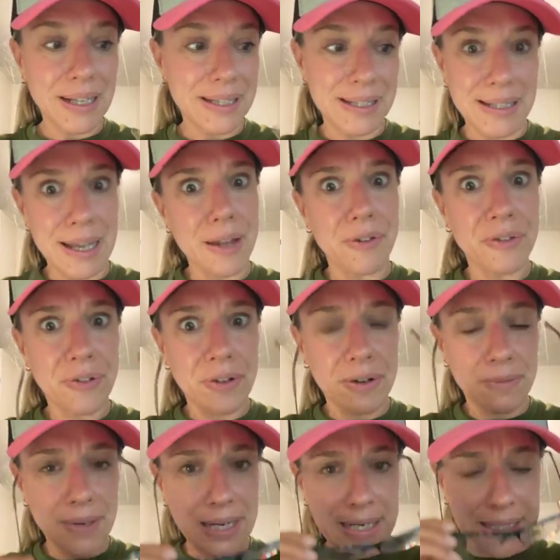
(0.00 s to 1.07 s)
safe,
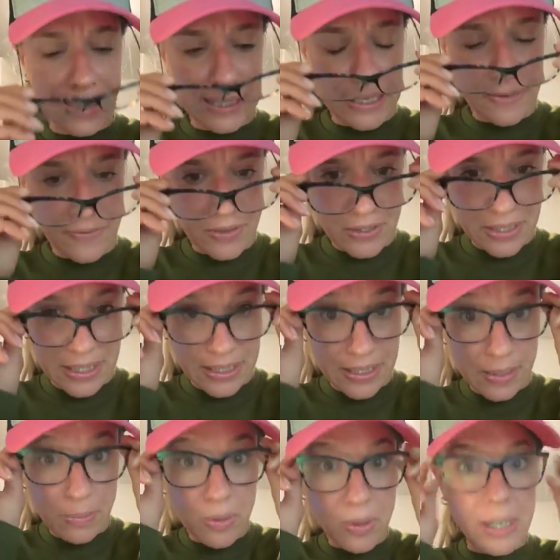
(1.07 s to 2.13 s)
right? Safe for your skin
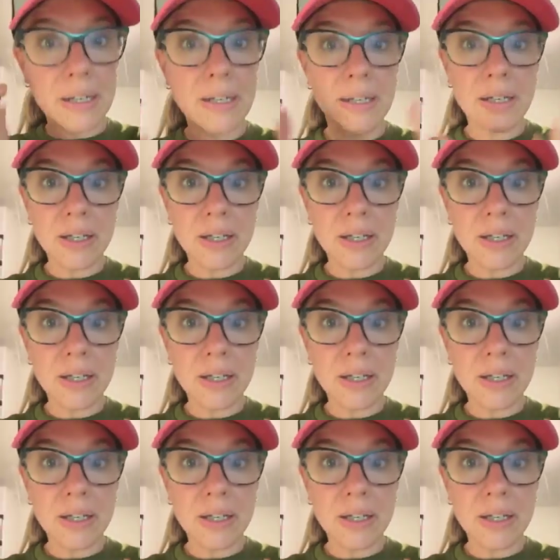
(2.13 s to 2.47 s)
support.